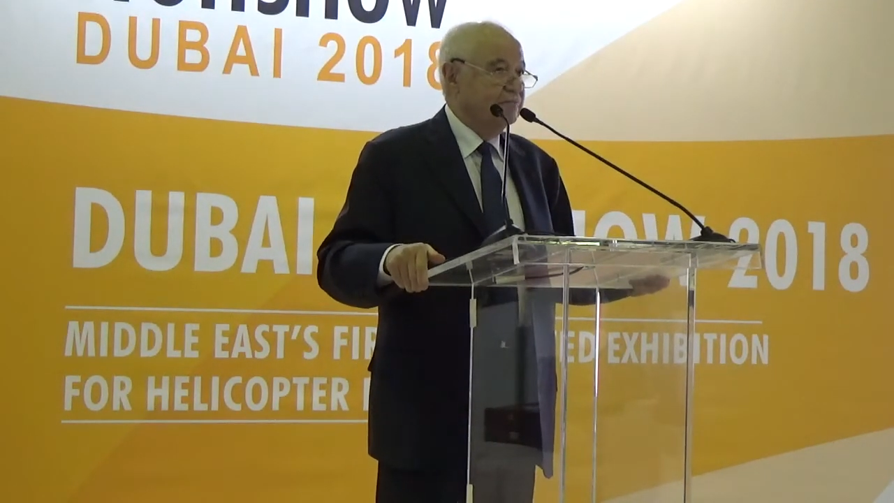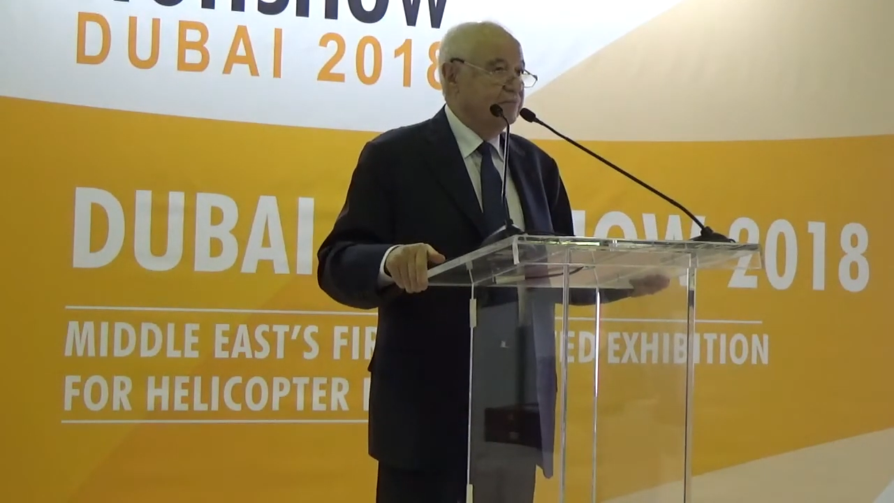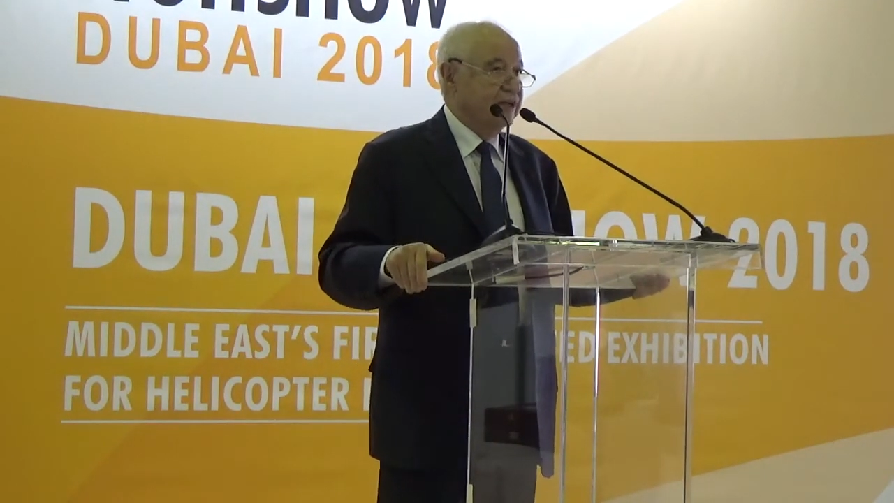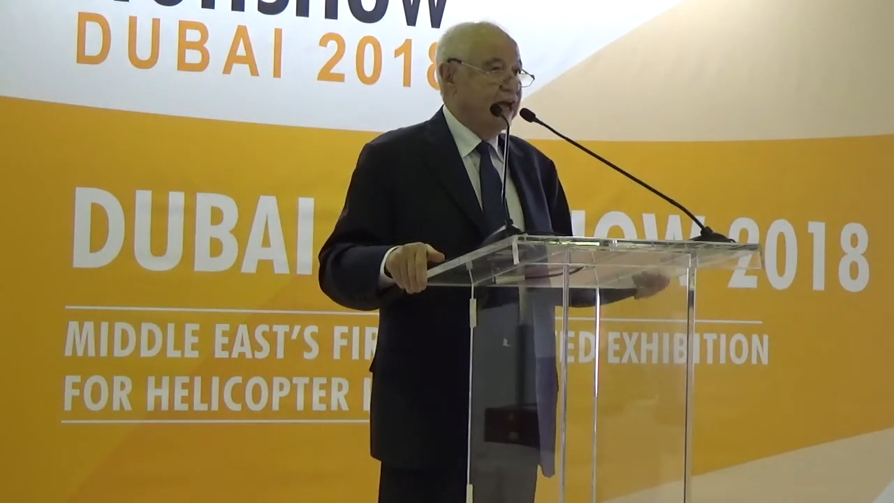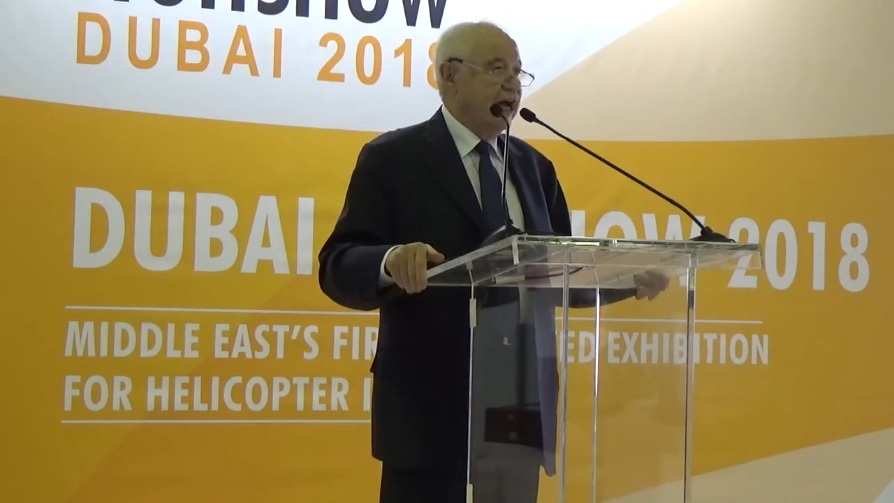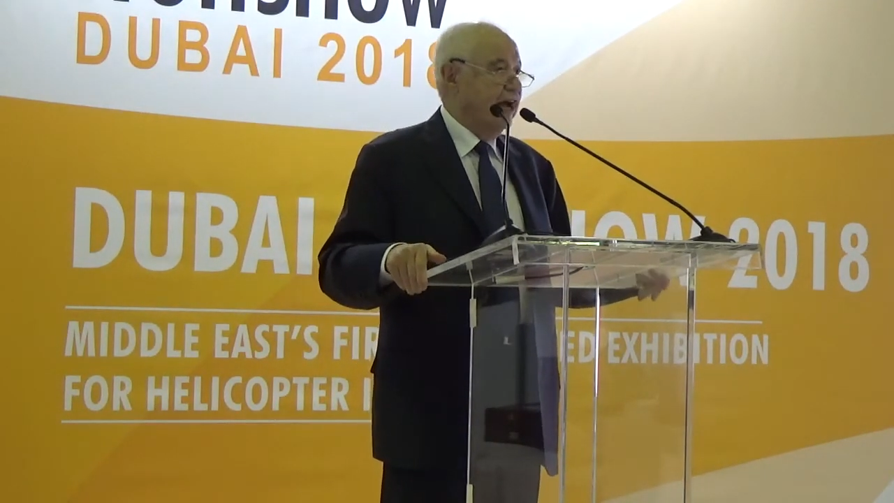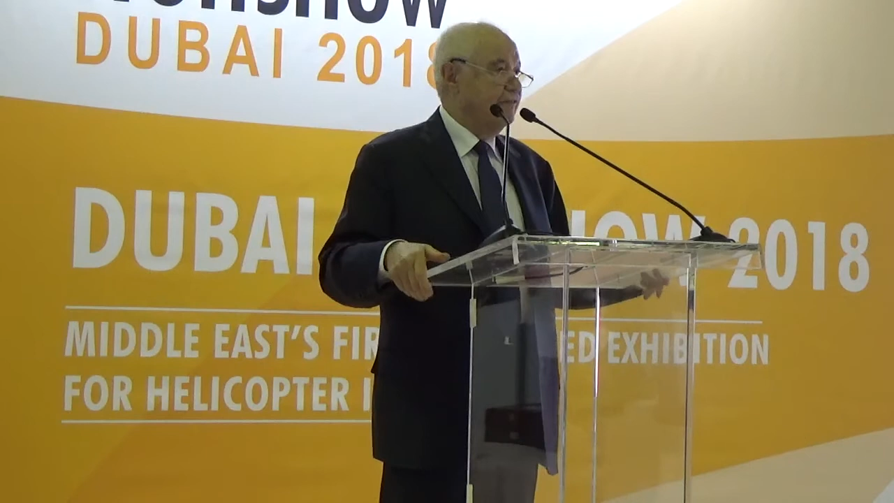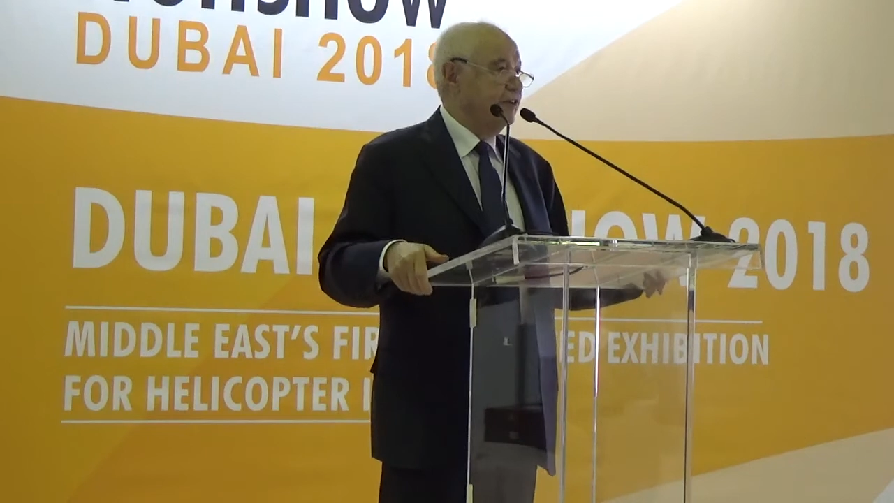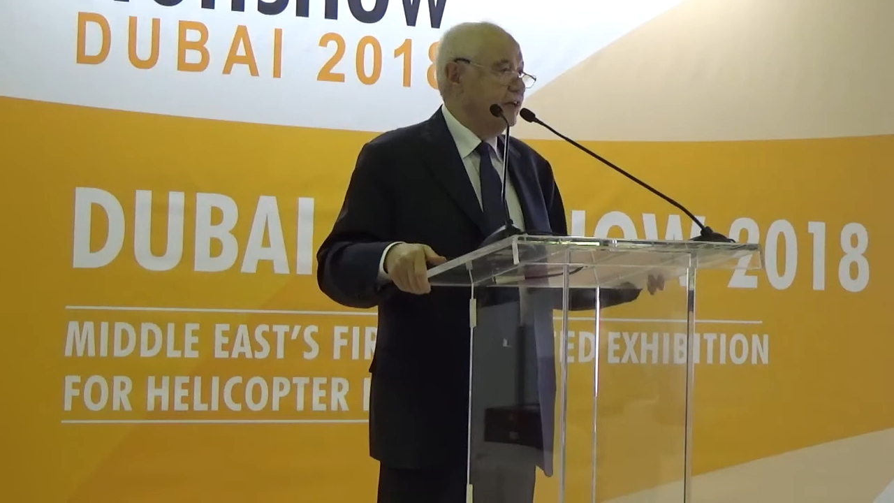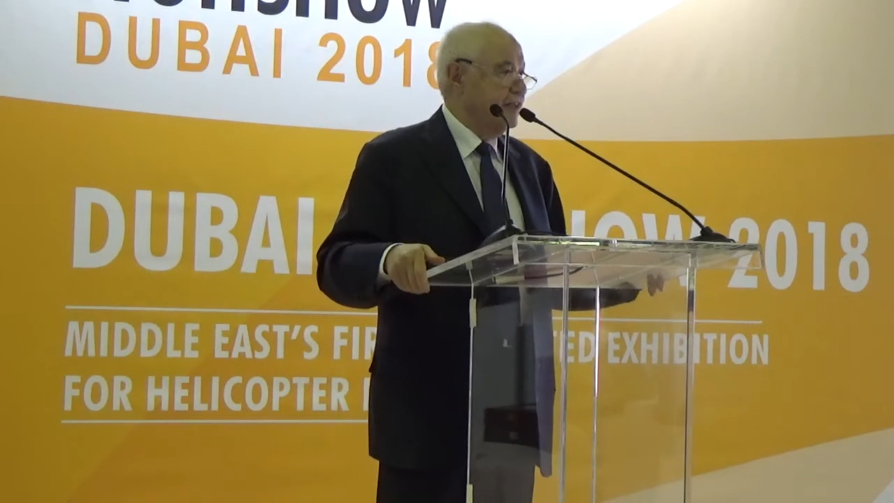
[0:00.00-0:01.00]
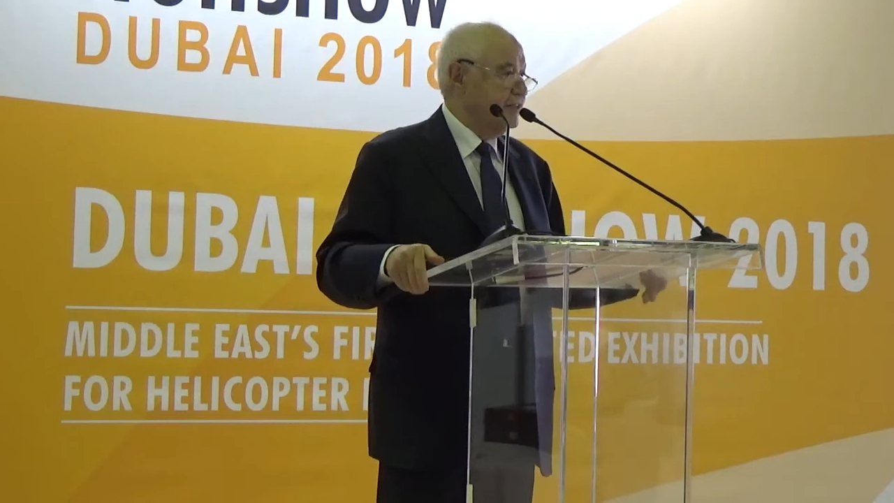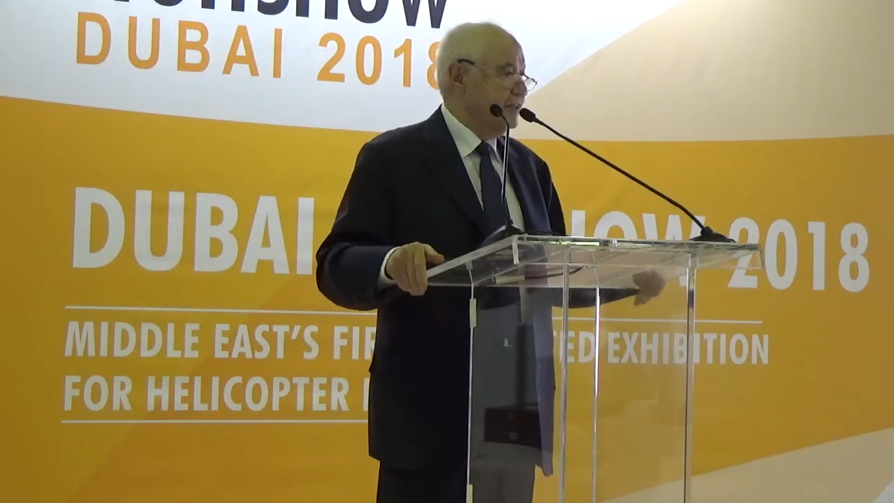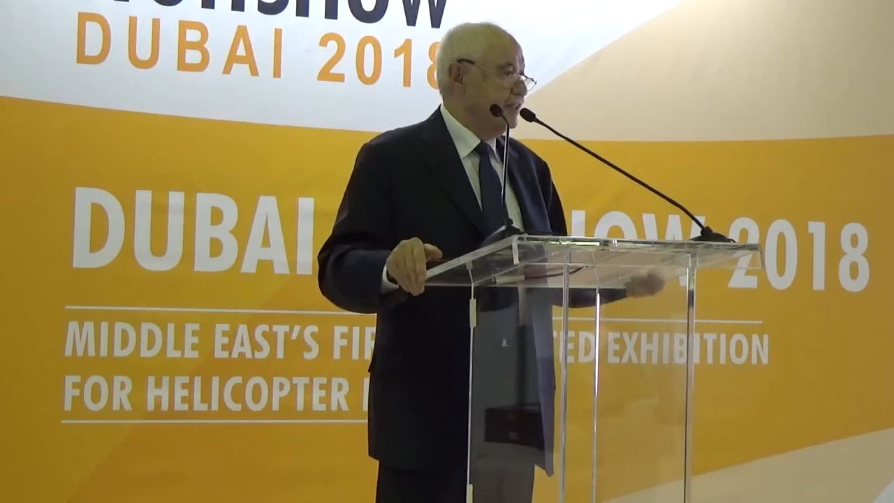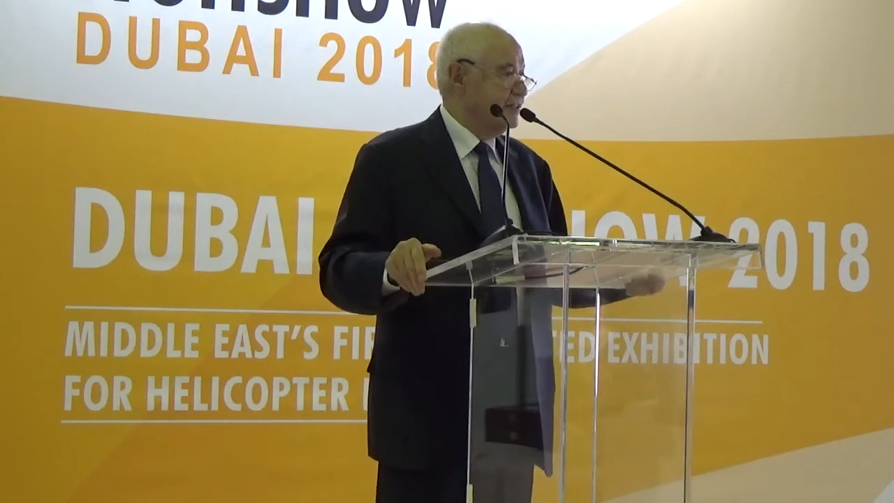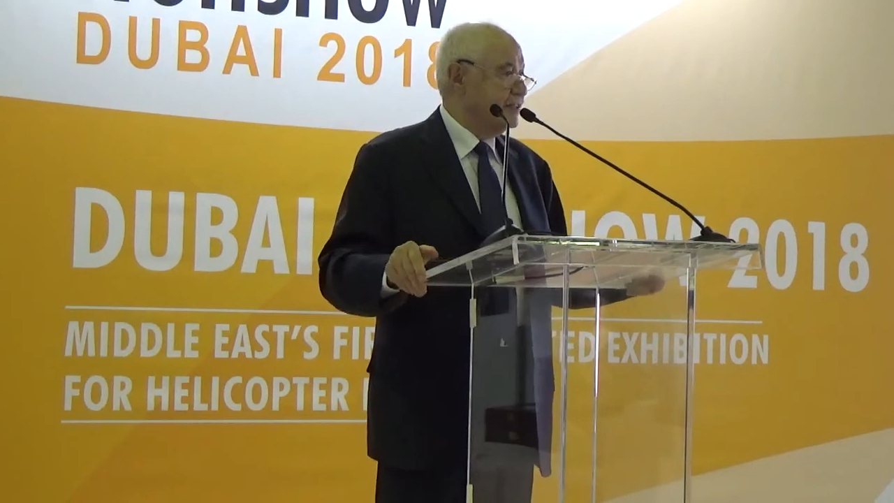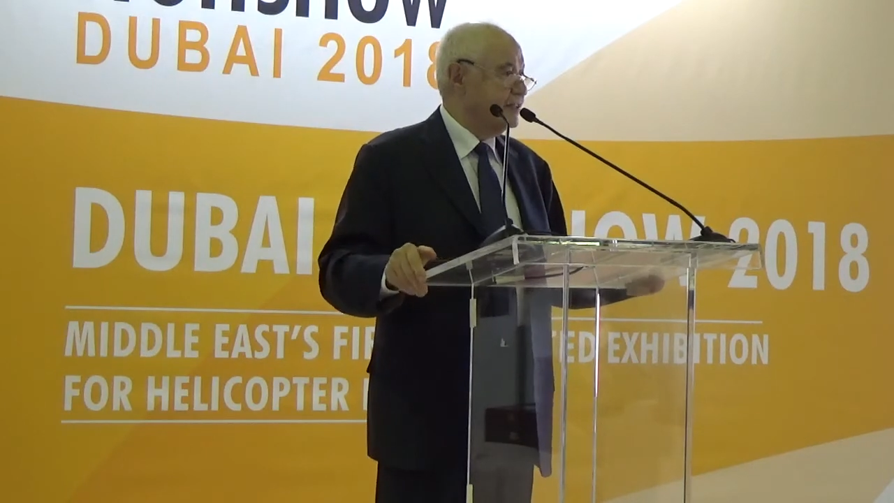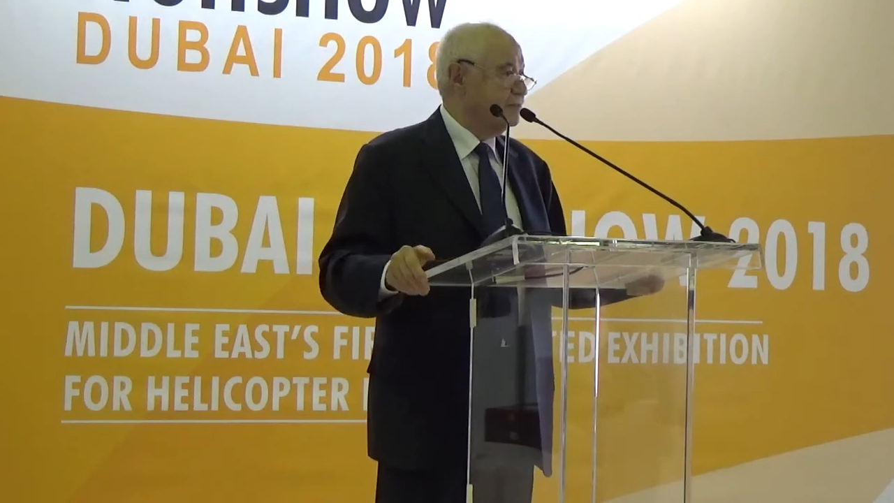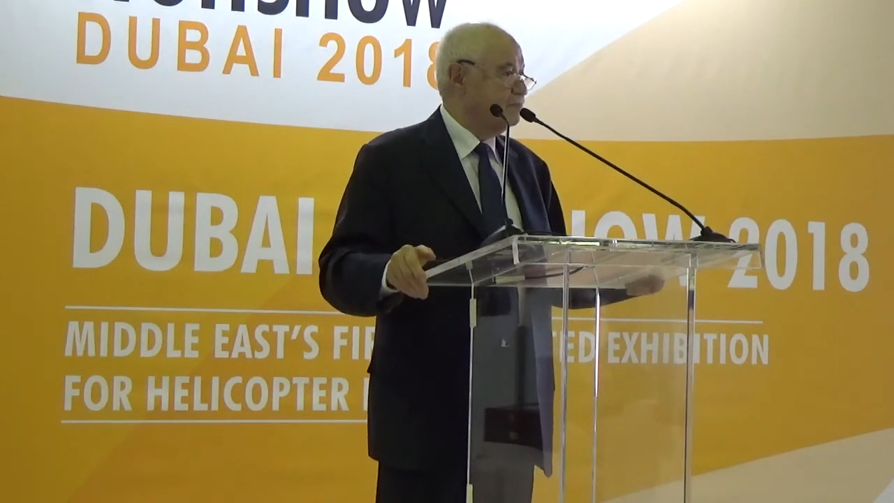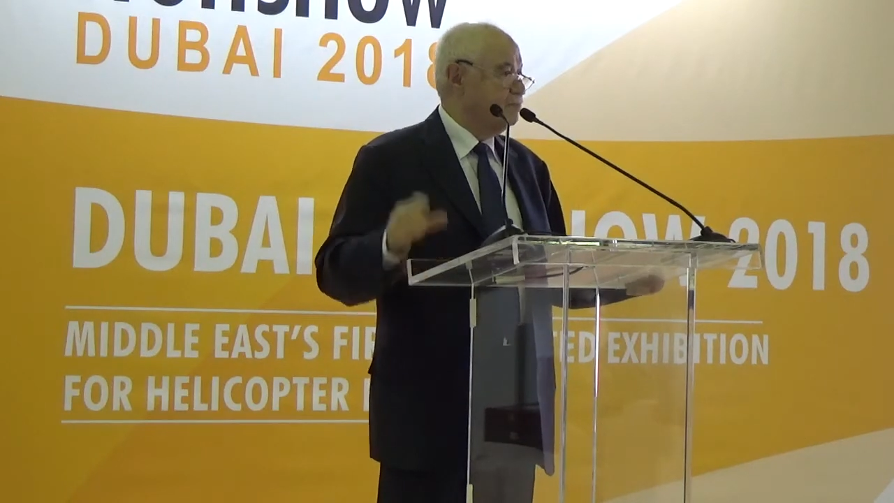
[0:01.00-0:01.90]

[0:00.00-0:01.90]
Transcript: but I have a residence,